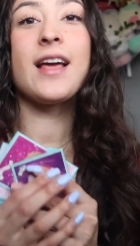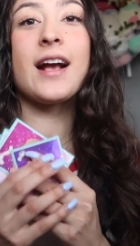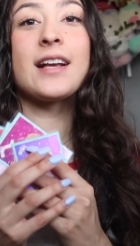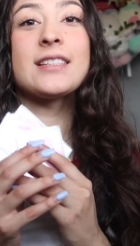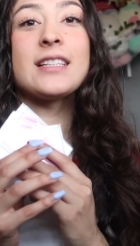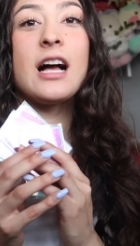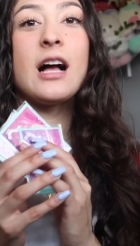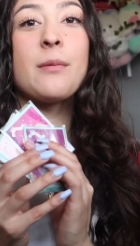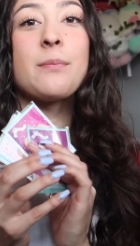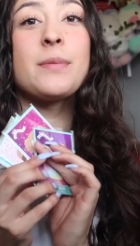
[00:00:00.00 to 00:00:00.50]

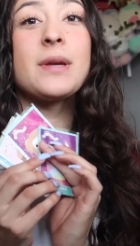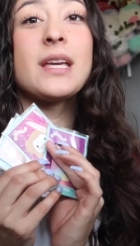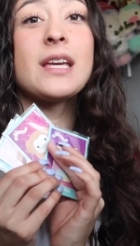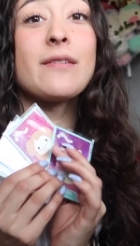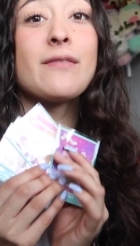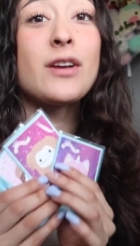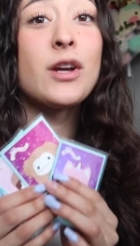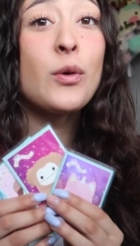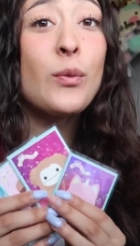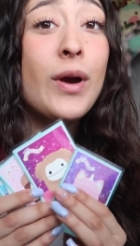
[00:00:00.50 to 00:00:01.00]
Next, I'll be
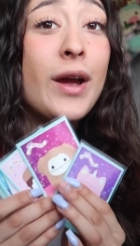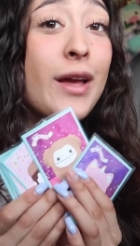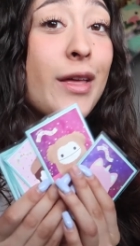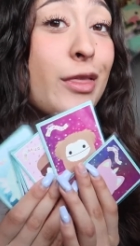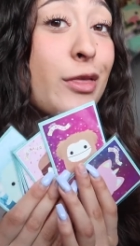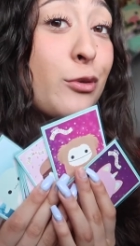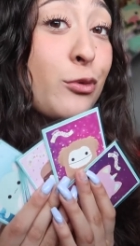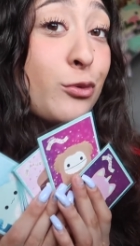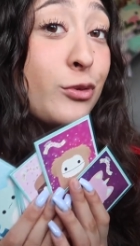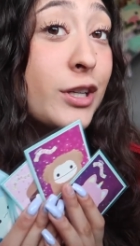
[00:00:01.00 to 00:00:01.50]
giving away
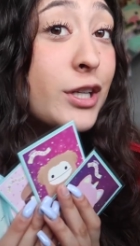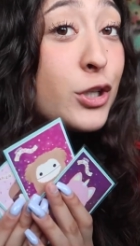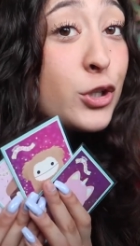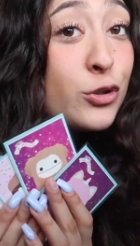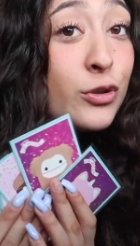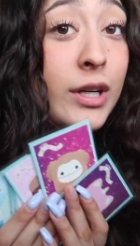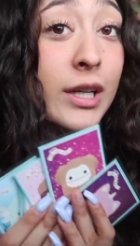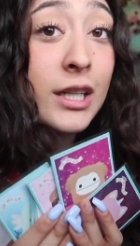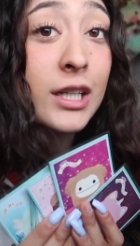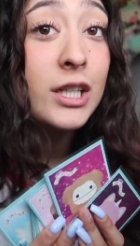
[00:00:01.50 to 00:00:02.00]
three
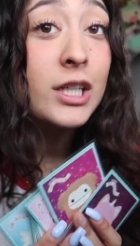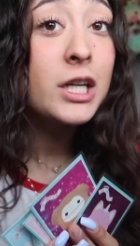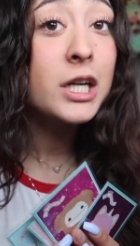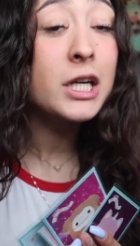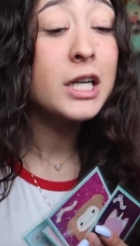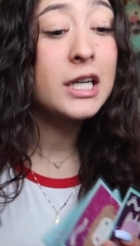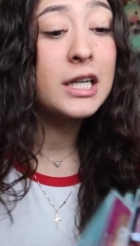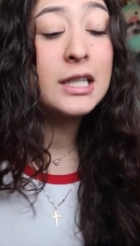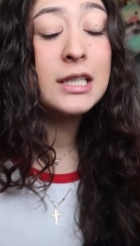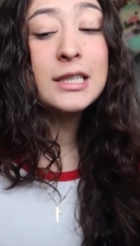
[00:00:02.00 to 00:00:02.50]
trading
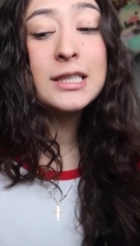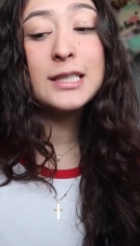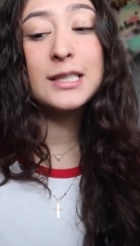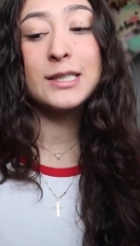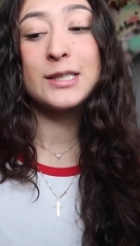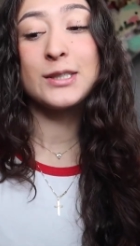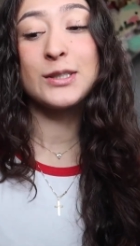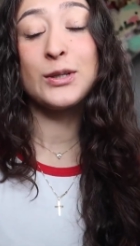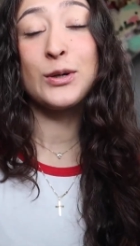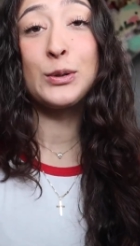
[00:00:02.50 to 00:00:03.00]
cards.
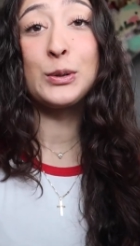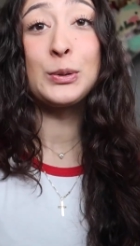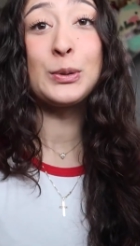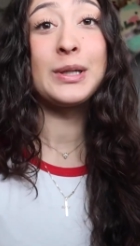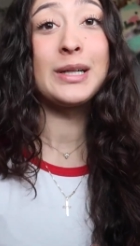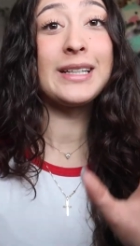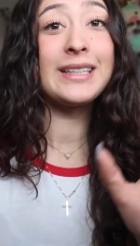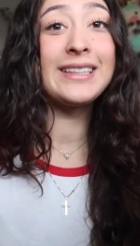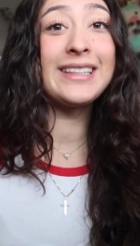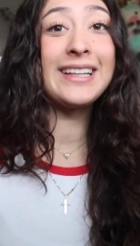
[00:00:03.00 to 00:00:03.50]

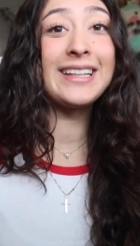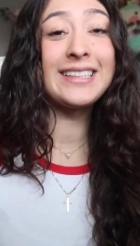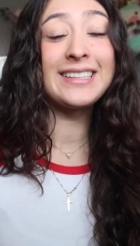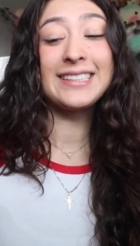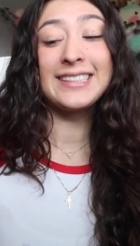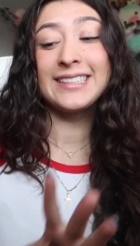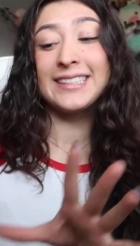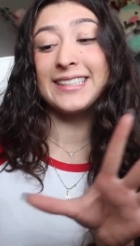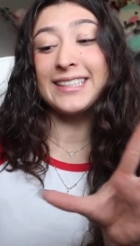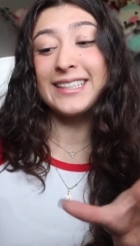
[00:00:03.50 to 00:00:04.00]
So let's
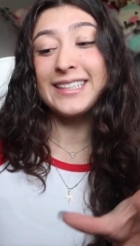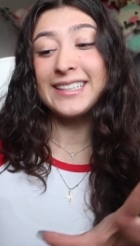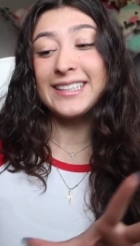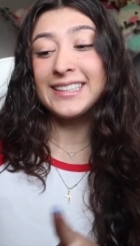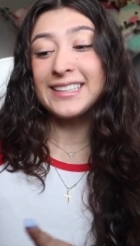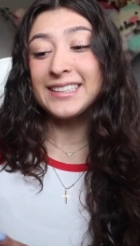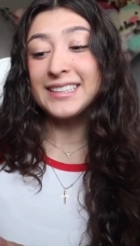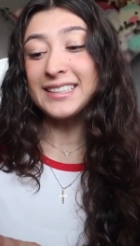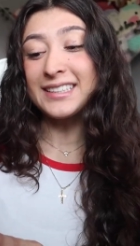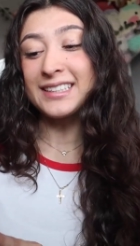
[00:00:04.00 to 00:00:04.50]

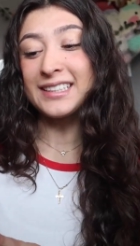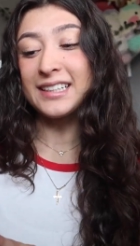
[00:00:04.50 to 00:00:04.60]
see.